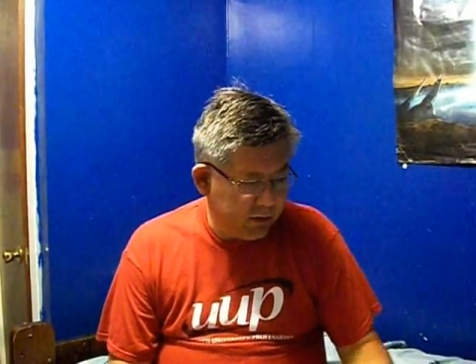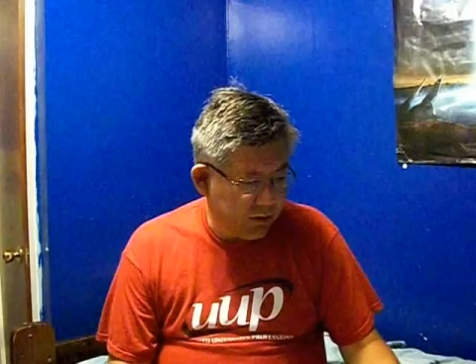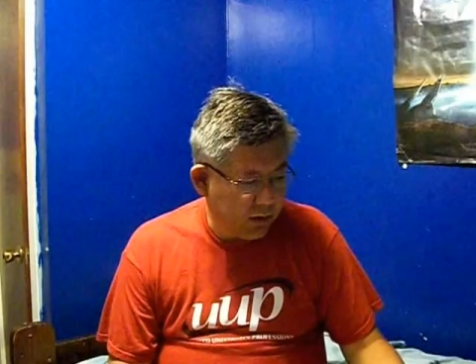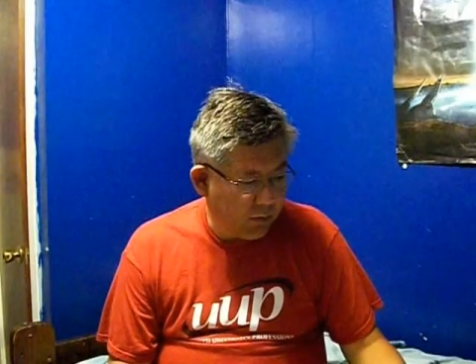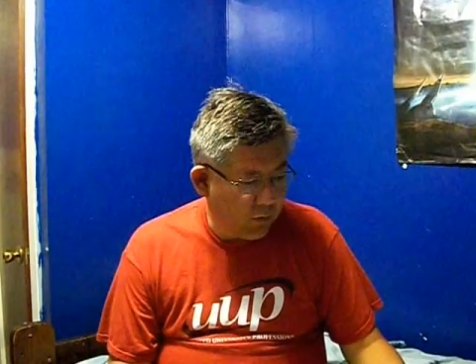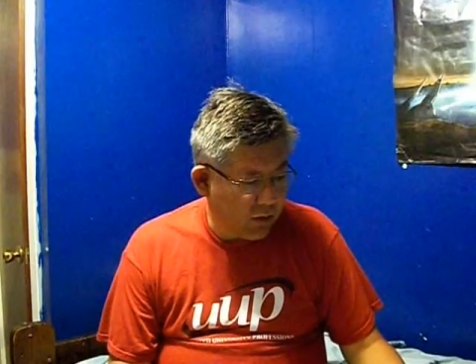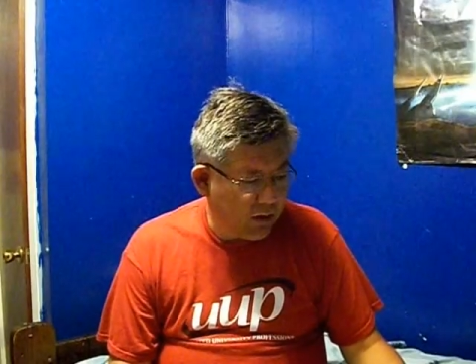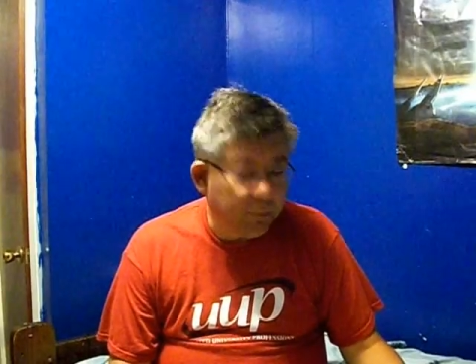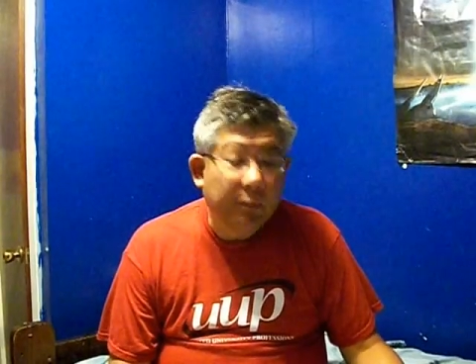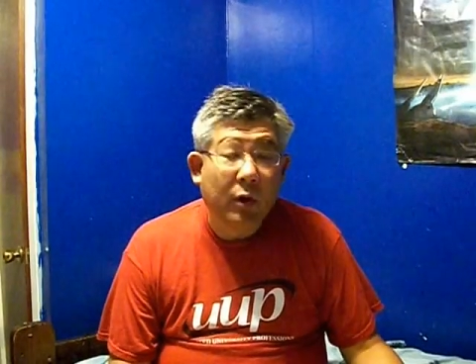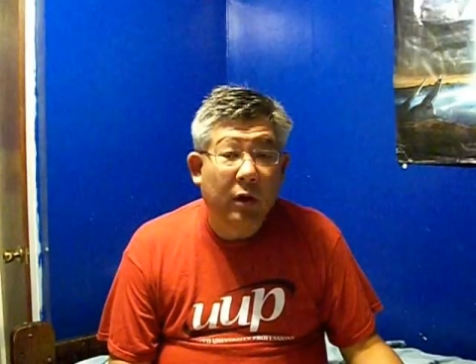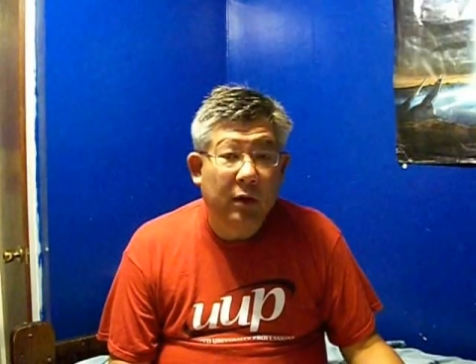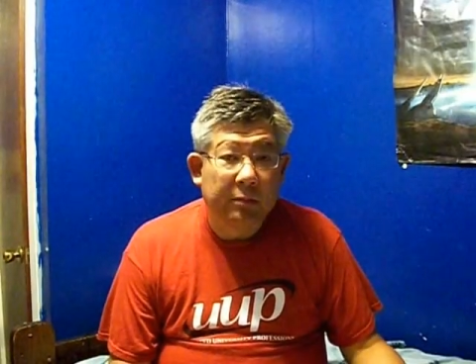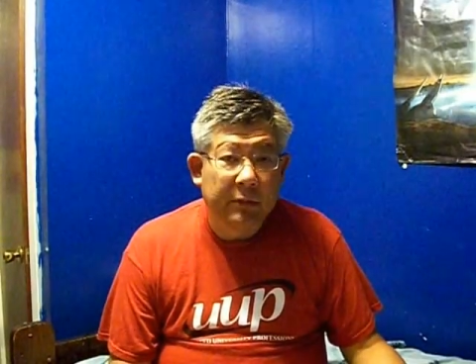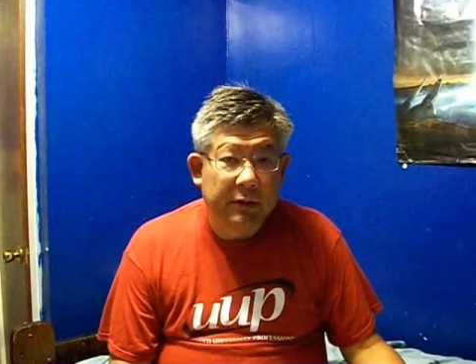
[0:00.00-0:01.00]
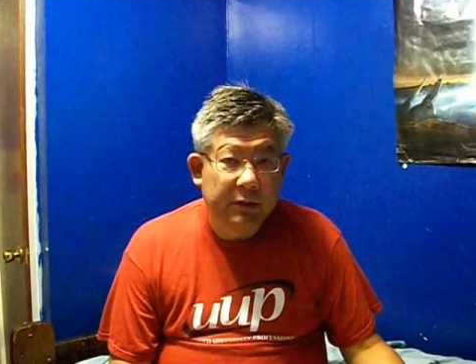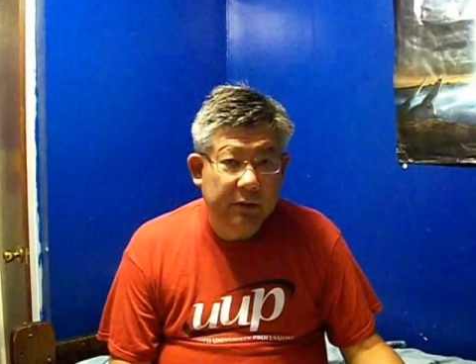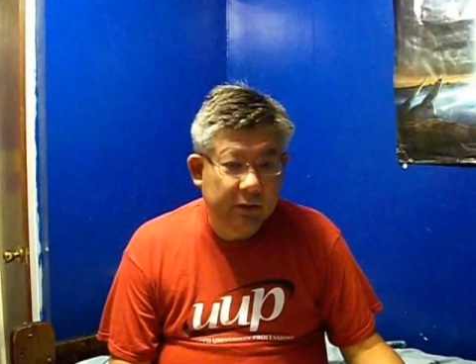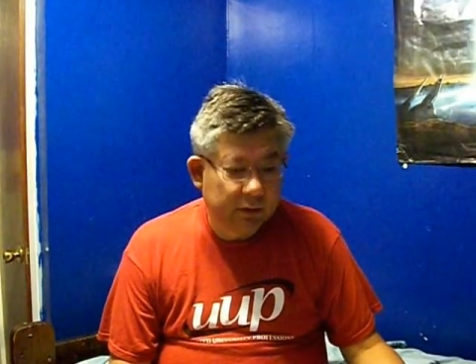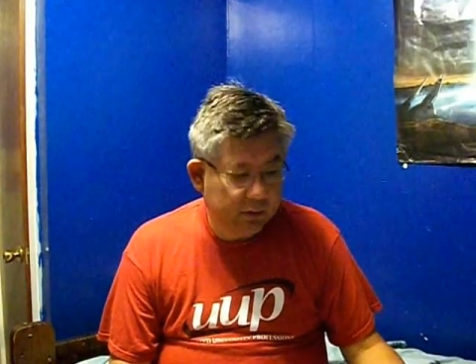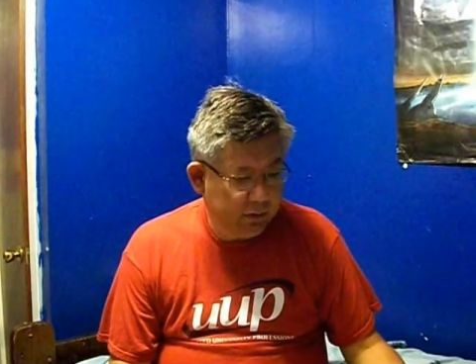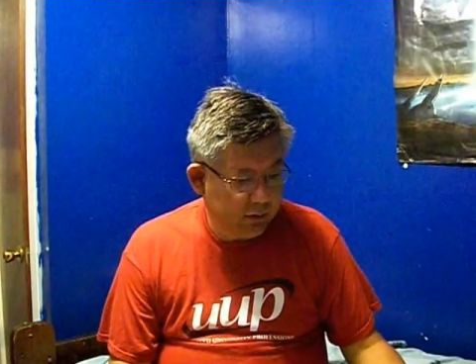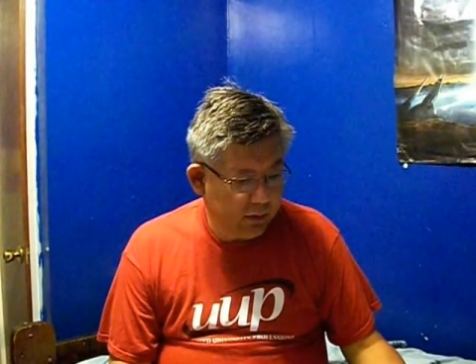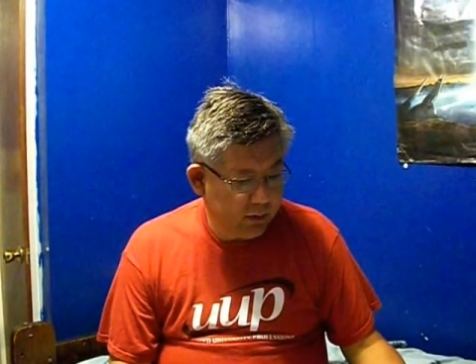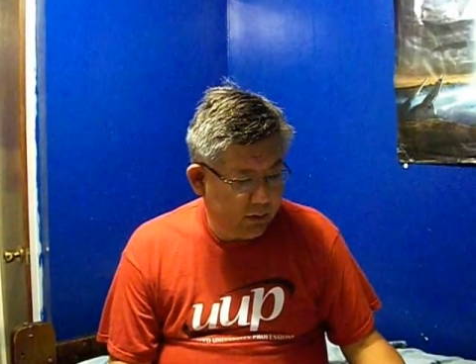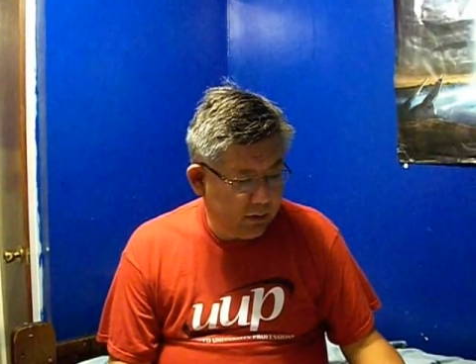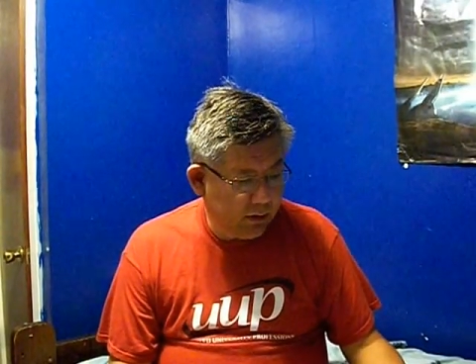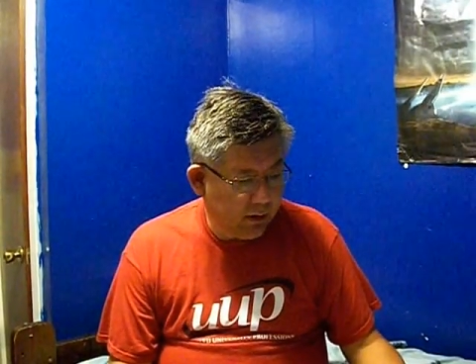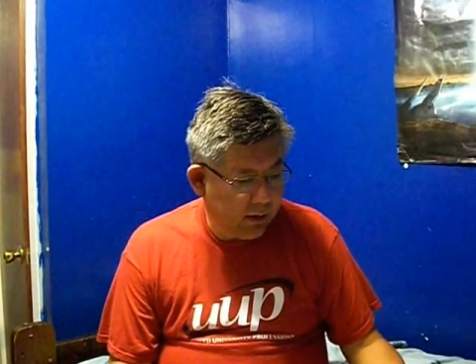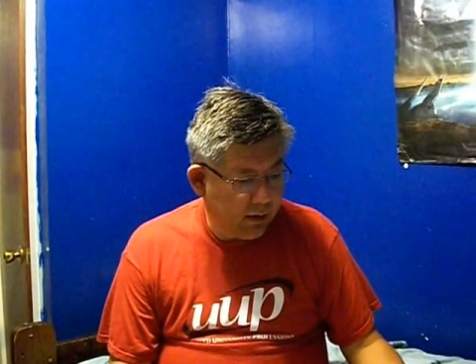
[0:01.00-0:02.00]
dealing with the parliament.
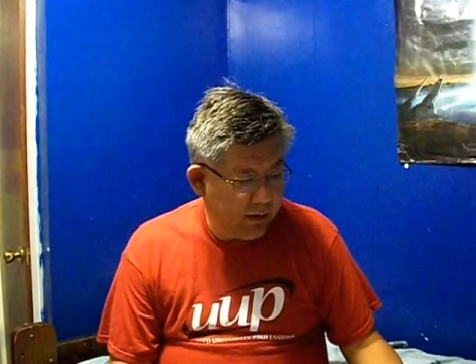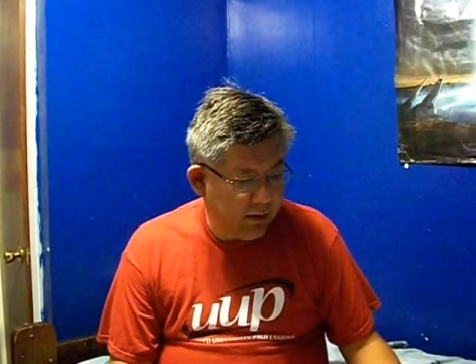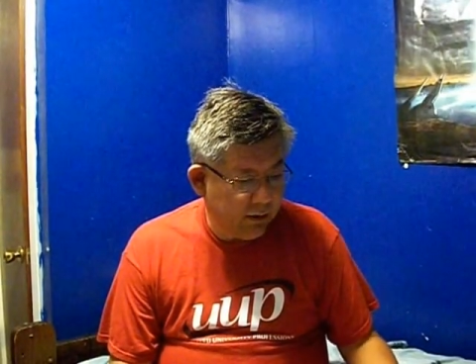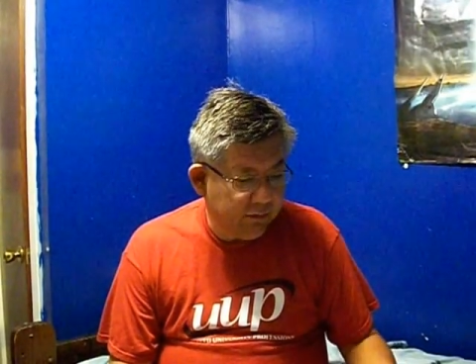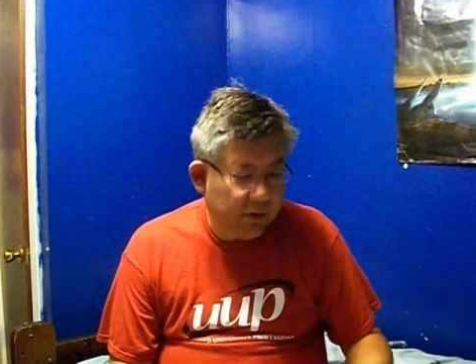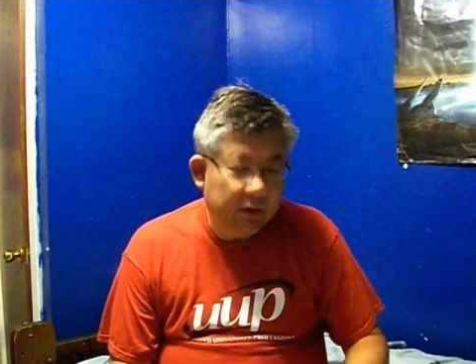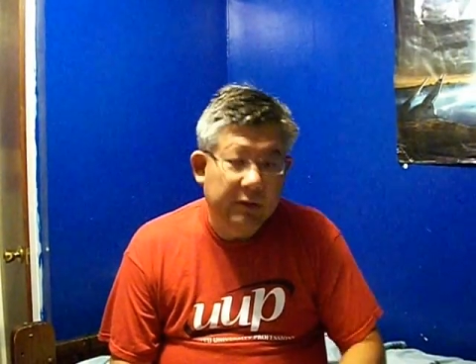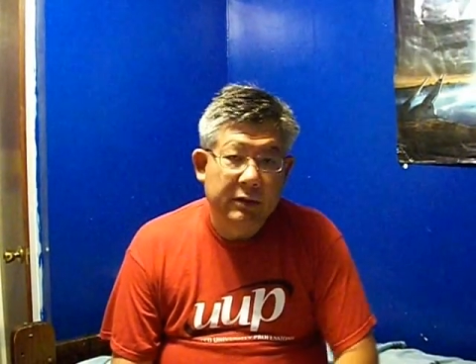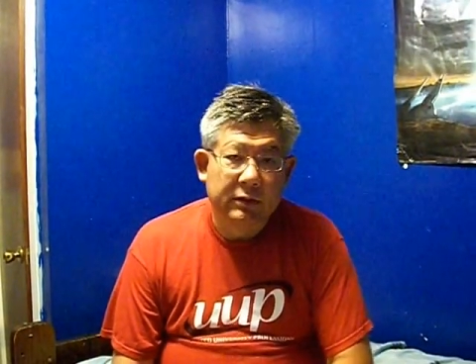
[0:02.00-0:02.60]
And I've done